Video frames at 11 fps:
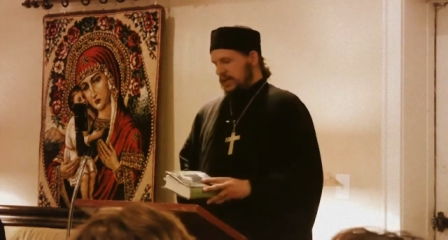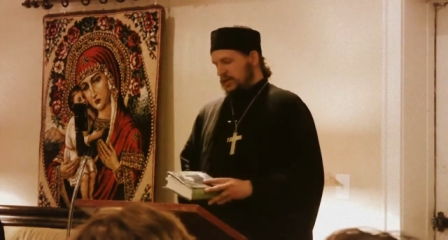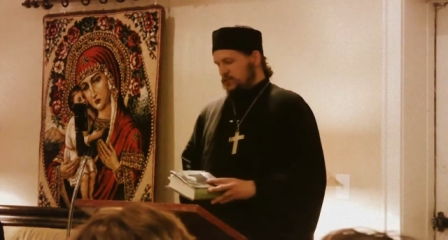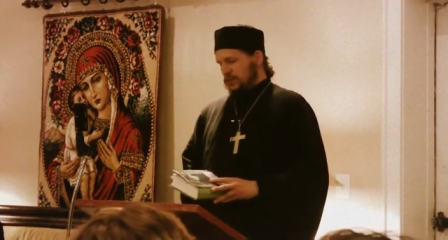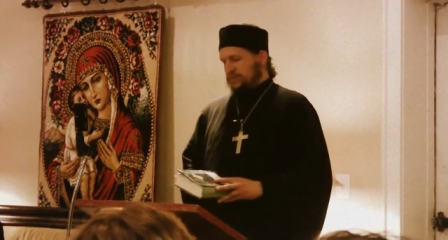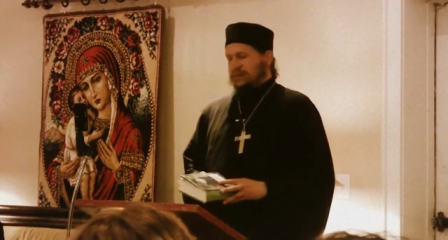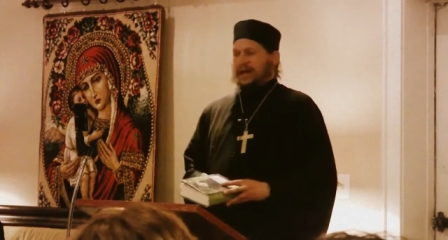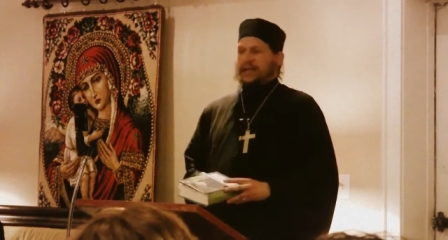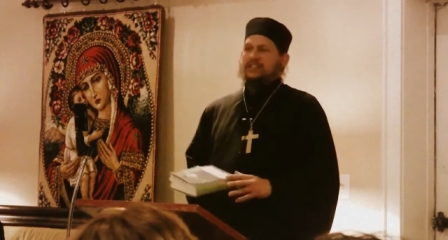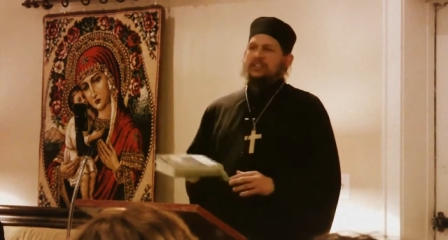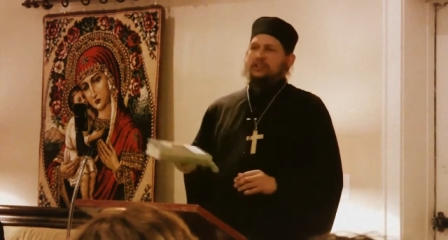It's written
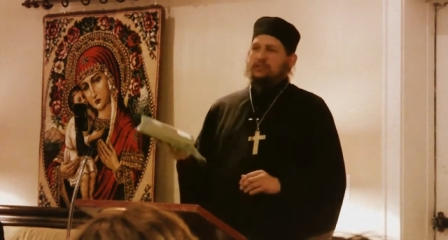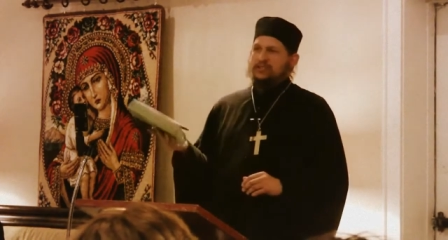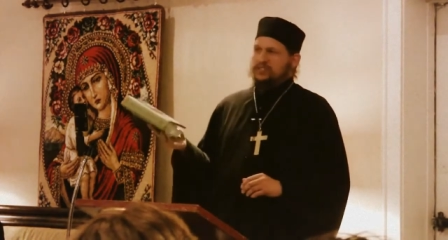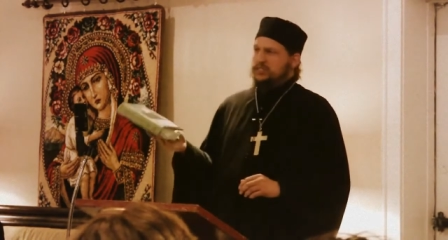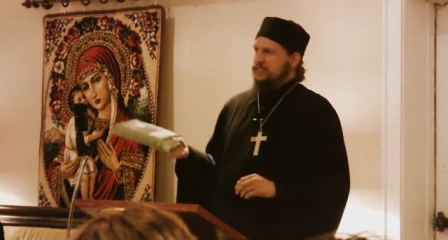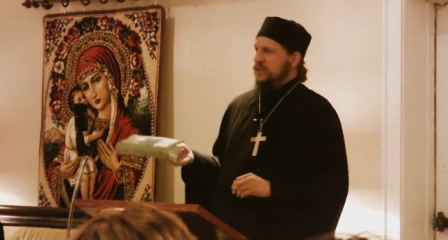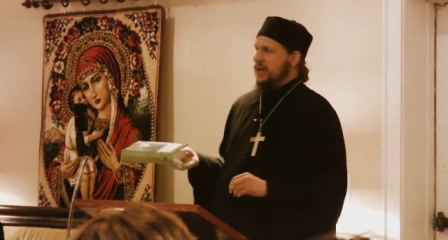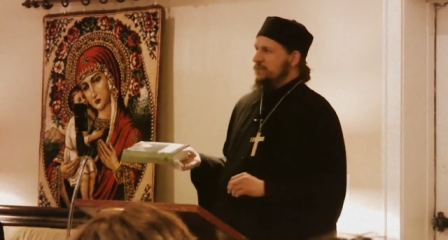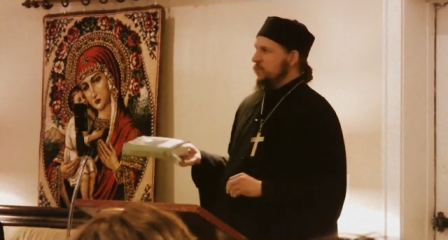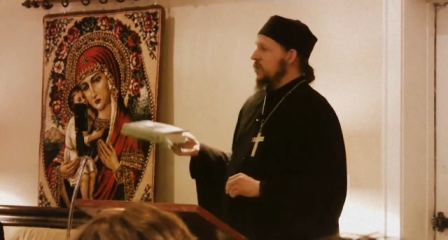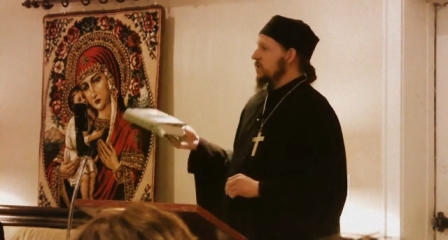by his closest
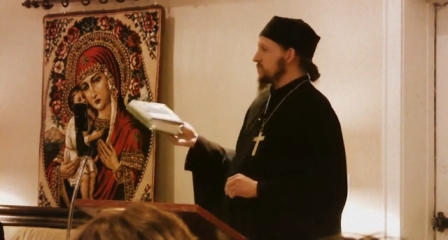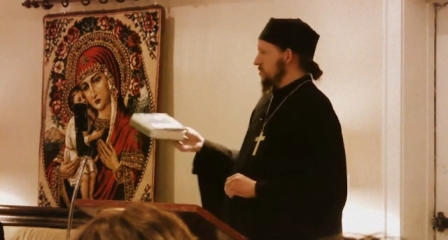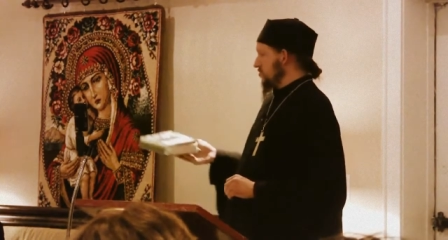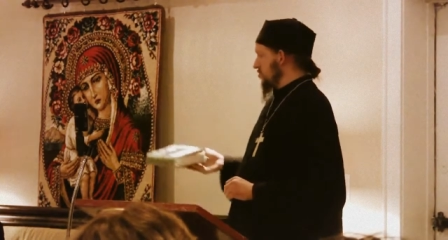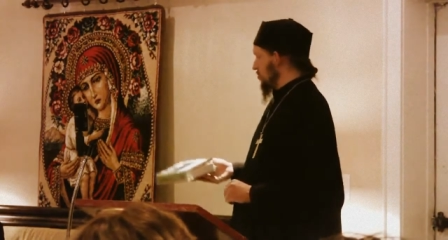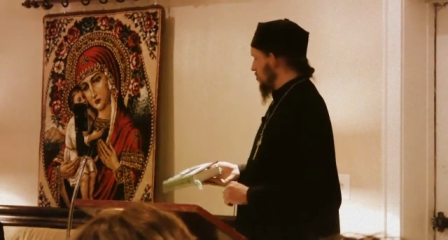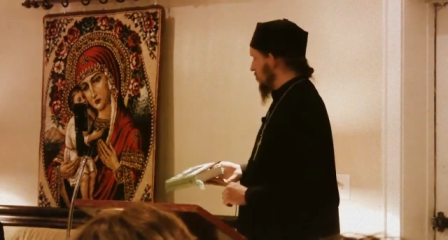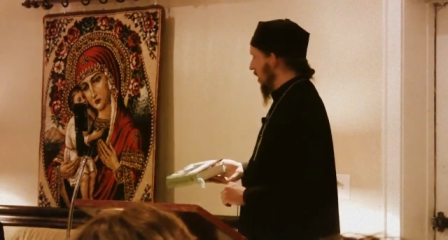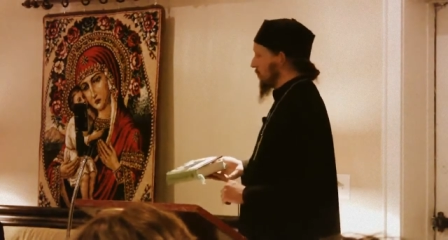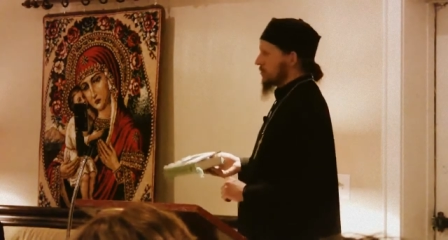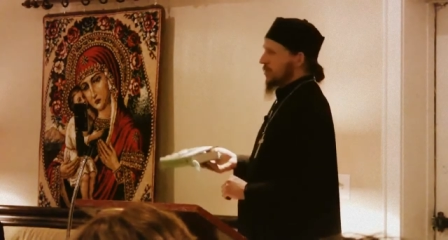disciple, one of his closest
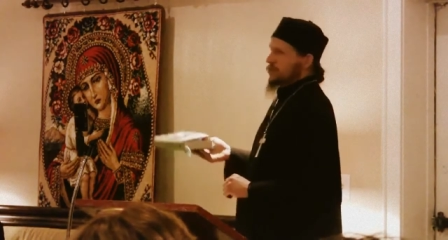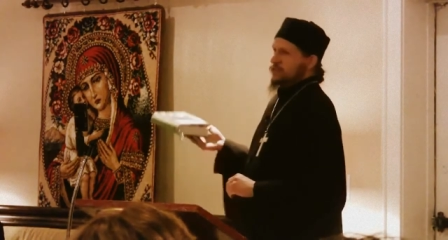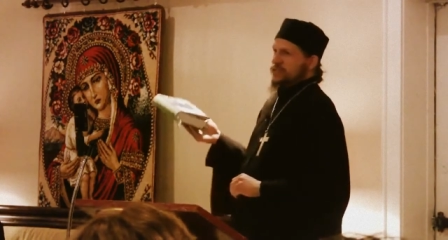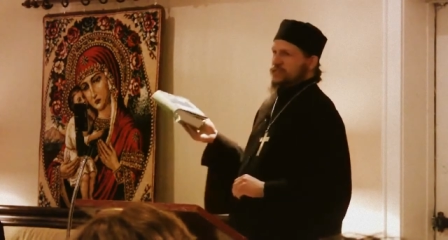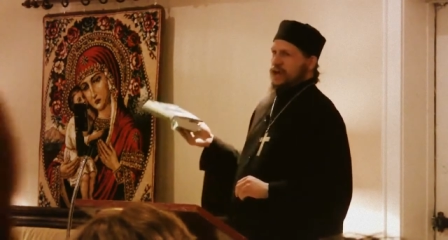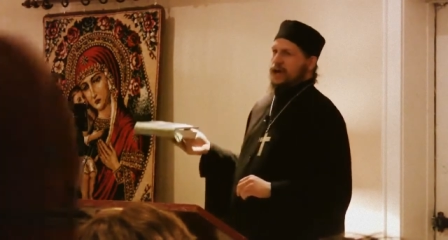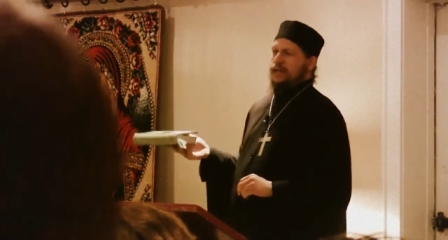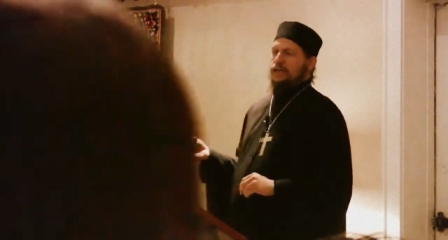disciples, Elder Isaac.